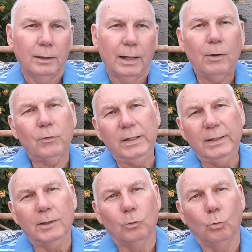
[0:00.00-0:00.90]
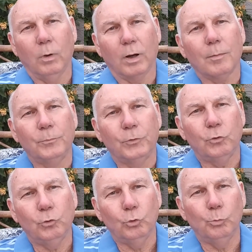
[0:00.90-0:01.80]
Howdy, welcome
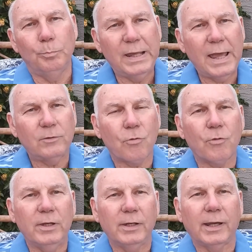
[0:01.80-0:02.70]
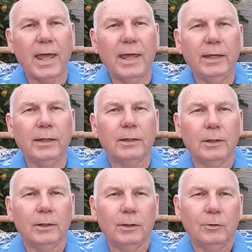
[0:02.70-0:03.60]
to BHC Today,
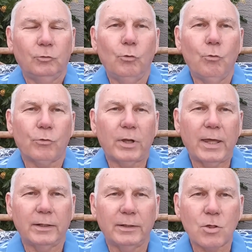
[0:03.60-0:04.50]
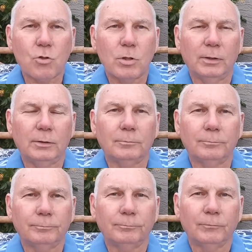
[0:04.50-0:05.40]
Tuesday edition.
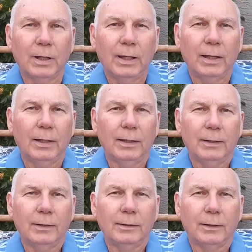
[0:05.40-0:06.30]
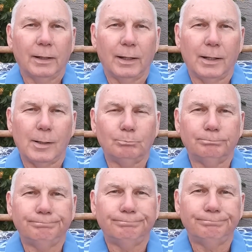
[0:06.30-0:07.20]

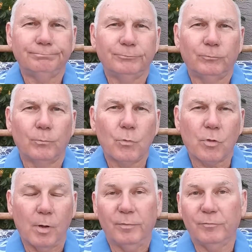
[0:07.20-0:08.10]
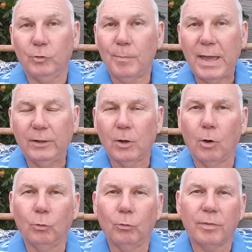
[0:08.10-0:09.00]
Um, some of you may
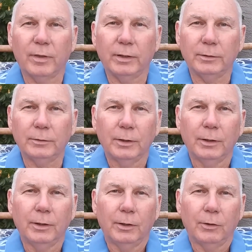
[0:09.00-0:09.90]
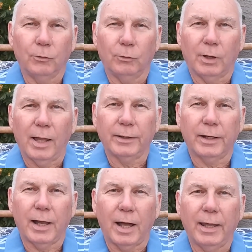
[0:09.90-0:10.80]
know that Yolanda
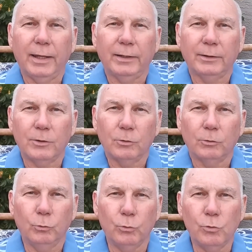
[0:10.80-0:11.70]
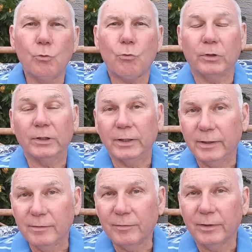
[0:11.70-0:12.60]
and I, who used to
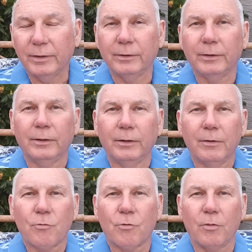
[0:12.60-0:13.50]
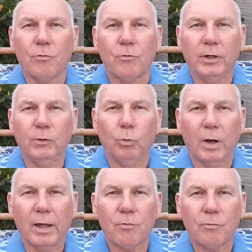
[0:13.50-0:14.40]
live in Sun City
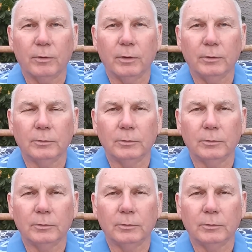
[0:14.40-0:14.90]
West and